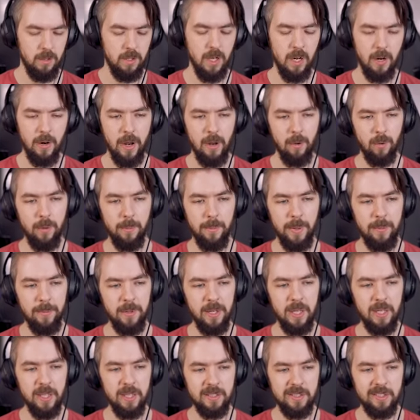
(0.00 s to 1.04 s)
Well, alright, well, maybe
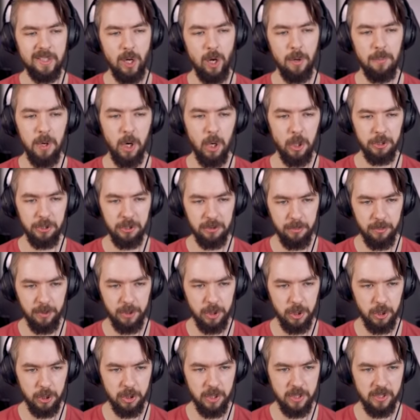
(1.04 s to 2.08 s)
a little slow motion. But
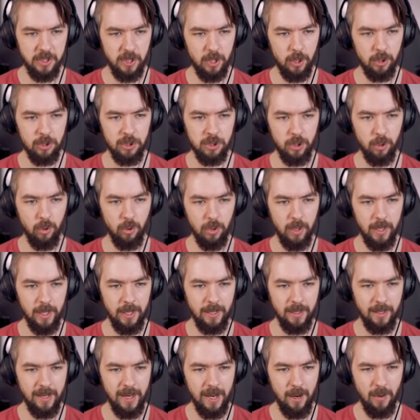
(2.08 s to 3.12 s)
just because it looks cool.
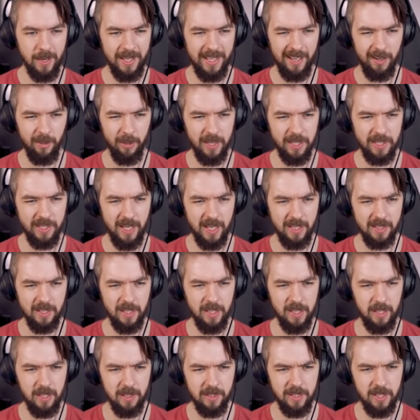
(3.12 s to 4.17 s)
Right? Now I get why Zack
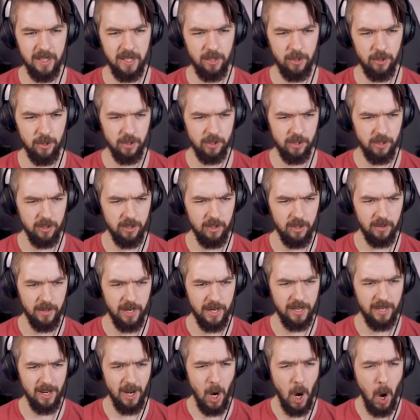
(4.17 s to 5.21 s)
Snyder does it.
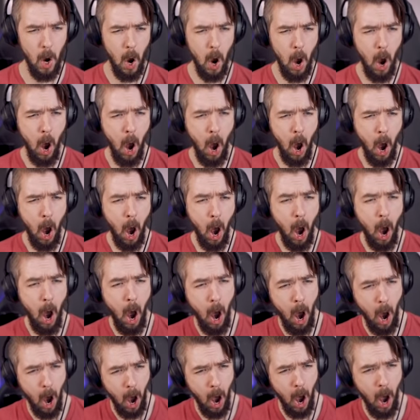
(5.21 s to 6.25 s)
Alright?
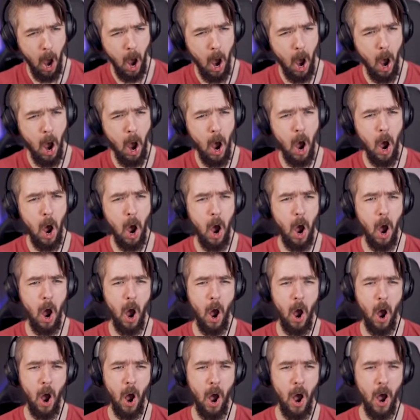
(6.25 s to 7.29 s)
Oh, ho,
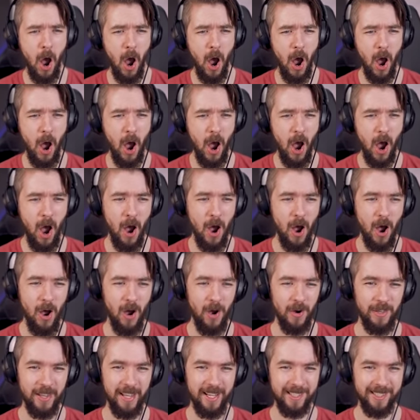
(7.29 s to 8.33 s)
ho, ho, ho.
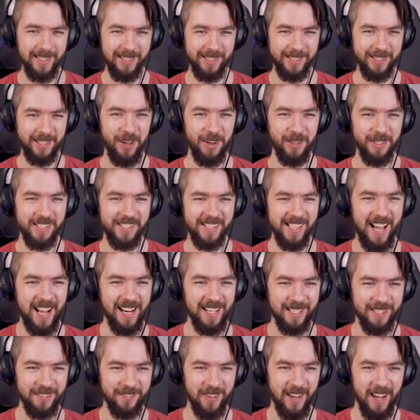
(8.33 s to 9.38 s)
Oh, that's so
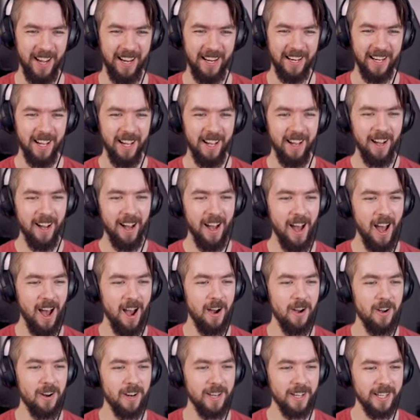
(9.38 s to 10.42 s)
satisfying.
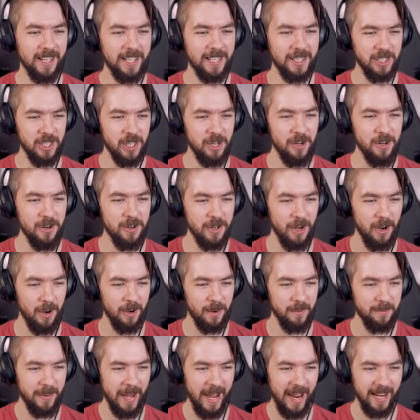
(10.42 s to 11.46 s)
Oh, look at you
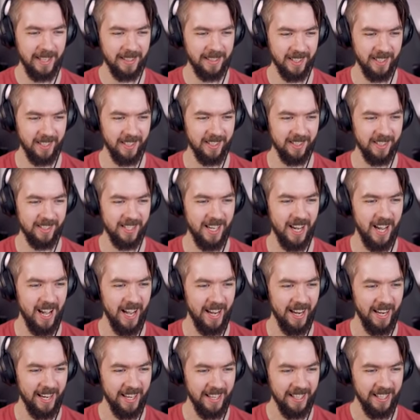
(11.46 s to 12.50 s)
going back to the
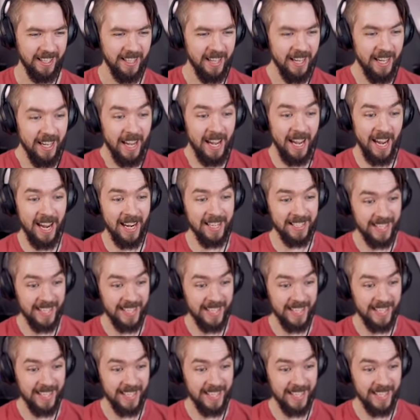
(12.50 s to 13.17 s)
sky. He